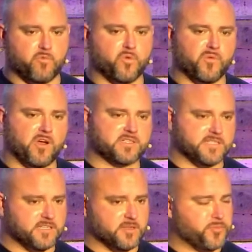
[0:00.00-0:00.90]
And when we
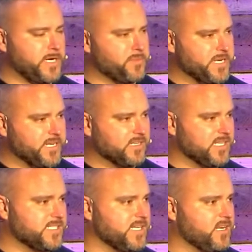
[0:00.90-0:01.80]
walked into the prayer meeting,
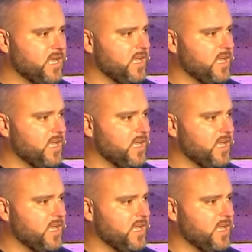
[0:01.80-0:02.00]
they said,